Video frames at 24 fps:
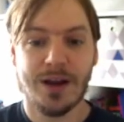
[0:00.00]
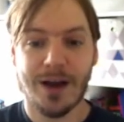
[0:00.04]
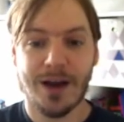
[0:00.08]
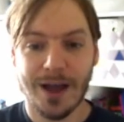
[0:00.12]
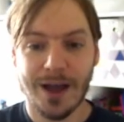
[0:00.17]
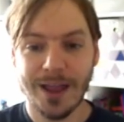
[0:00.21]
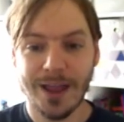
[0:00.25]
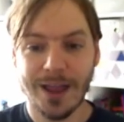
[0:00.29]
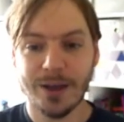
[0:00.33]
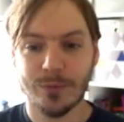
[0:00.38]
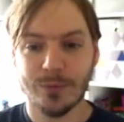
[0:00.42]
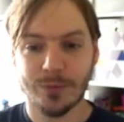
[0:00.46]

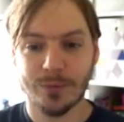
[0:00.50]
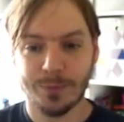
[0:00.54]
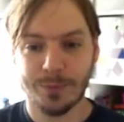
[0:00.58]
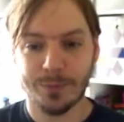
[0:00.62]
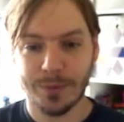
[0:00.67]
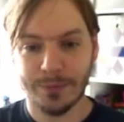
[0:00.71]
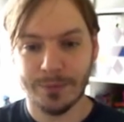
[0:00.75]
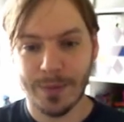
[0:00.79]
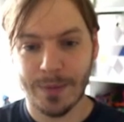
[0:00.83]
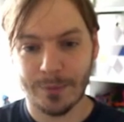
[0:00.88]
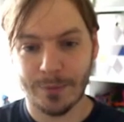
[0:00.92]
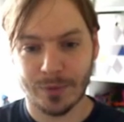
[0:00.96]
I would
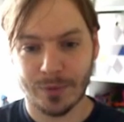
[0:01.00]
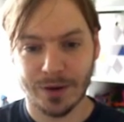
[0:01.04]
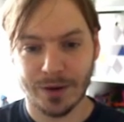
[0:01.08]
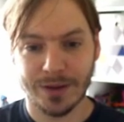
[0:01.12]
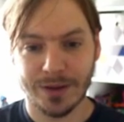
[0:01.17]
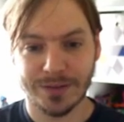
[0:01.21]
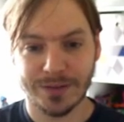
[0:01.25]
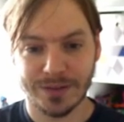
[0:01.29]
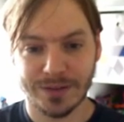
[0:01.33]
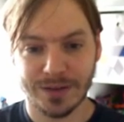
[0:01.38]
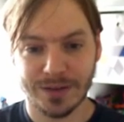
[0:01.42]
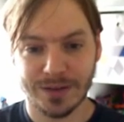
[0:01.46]
be
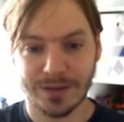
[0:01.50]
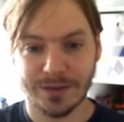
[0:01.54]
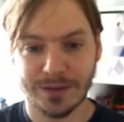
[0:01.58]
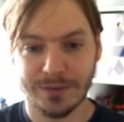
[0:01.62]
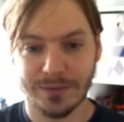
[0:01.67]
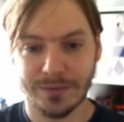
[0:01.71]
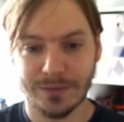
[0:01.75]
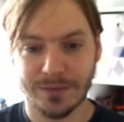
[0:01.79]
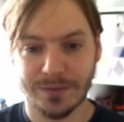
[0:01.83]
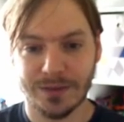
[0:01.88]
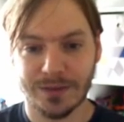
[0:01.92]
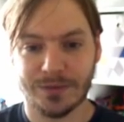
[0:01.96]

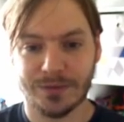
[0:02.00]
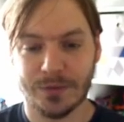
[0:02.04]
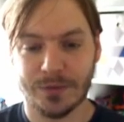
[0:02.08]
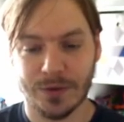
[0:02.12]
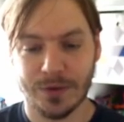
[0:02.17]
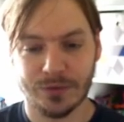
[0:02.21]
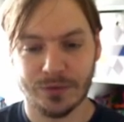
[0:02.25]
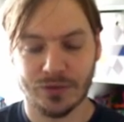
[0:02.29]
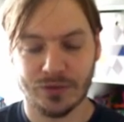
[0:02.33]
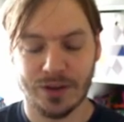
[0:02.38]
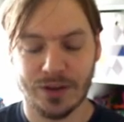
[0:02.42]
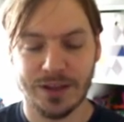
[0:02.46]
memorizing this
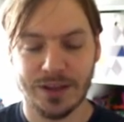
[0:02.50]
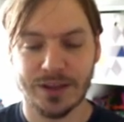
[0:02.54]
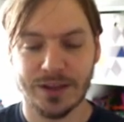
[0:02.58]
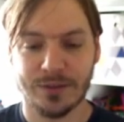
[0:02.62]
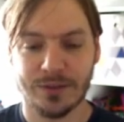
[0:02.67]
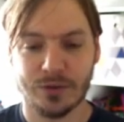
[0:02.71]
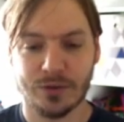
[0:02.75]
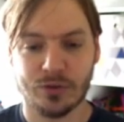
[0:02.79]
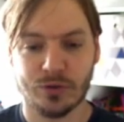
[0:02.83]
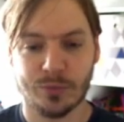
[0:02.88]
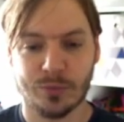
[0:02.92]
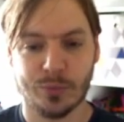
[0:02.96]
version here,
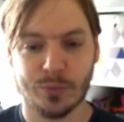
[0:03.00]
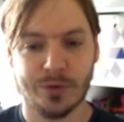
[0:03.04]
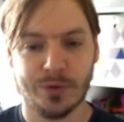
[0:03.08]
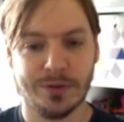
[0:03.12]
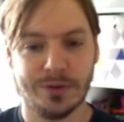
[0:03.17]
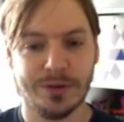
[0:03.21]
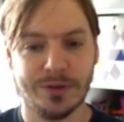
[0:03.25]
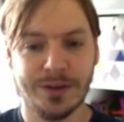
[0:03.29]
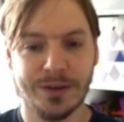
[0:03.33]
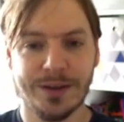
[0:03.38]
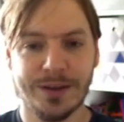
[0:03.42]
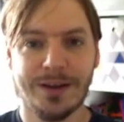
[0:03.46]
the top
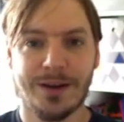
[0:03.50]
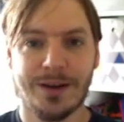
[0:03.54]
one,